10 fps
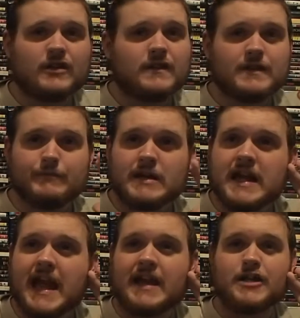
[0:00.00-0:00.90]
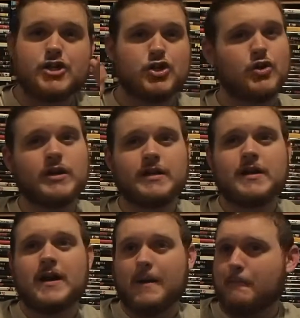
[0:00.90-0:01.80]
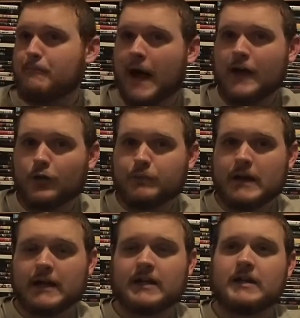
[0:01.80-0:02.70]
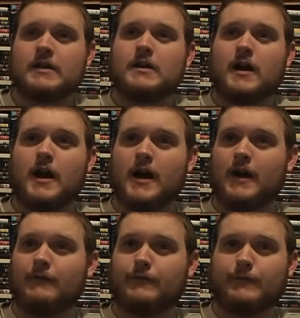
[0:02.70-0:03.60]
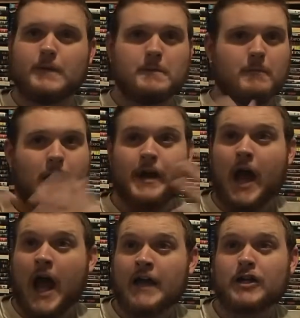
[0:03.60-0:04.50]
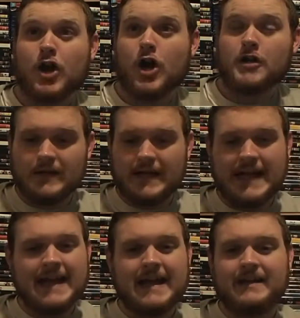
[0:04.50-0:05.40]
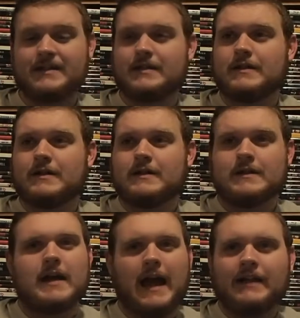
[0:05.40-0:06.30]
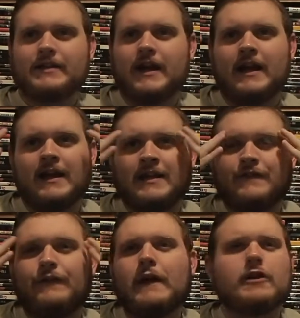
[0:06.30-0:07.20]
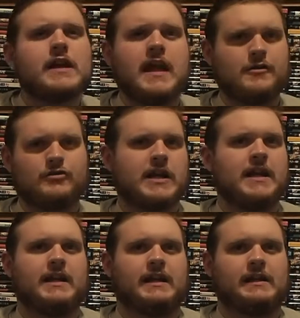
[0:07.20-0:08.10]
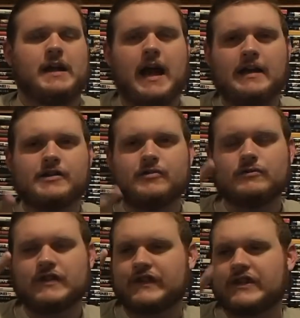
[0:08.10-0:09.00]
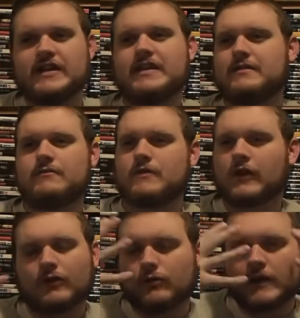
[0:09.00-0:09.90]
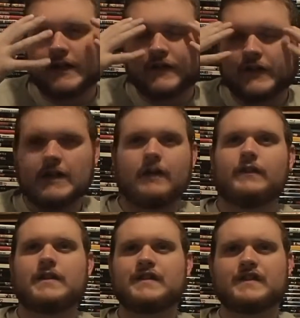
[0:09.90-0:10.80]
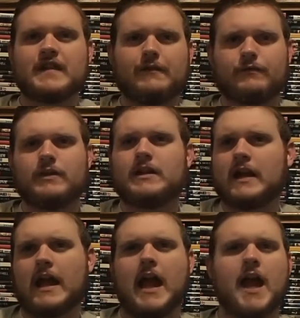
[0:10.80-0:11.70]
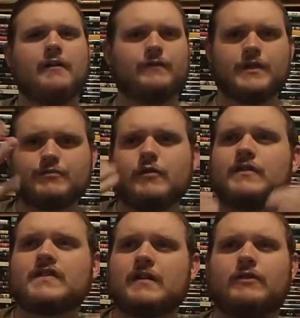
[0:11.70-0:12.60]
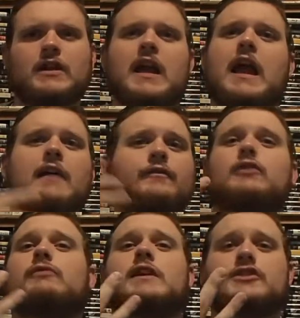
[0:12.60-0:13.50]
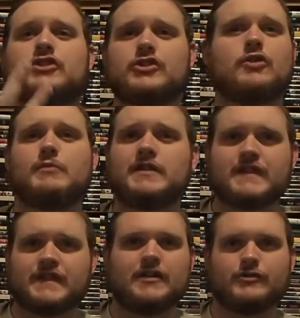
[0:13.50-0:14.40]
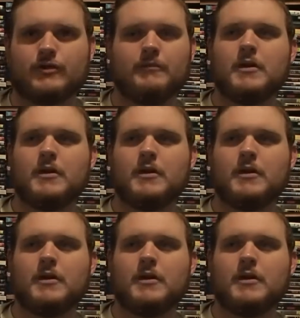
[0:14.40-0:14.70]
to be a good biopic of an icon, and it's very entertaining. I don't see the critics here. This movie's definitely gonna have The Greatest Showman syndrome.